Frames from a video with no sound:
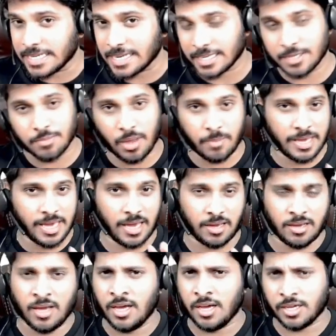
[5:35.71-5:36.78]
It may be,
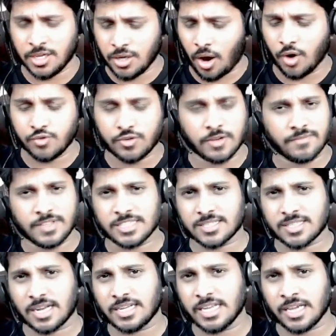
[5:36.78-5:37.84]
out of this
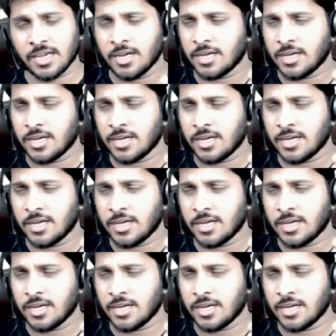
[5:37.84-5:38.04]
30,